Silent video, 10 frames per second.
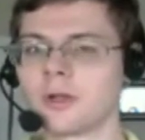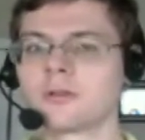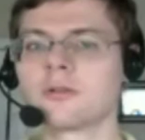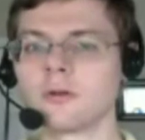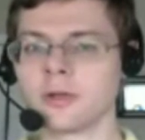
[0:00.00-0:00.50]

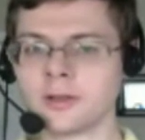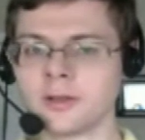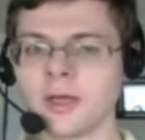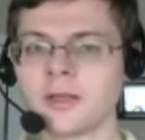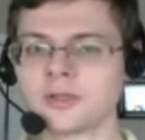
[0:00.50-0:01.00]
to
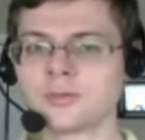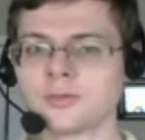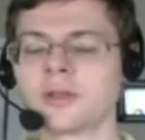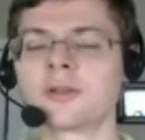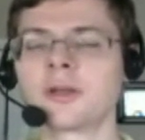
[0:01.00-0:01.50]
engage
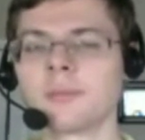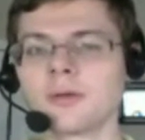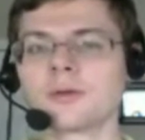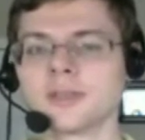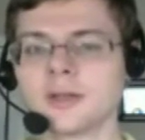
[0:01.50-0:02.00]
with
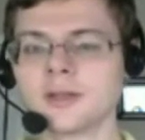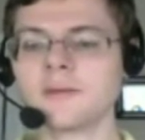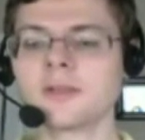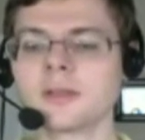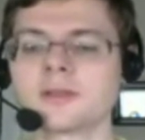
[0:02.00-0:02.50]
community
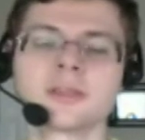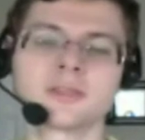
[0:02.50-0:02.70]
activities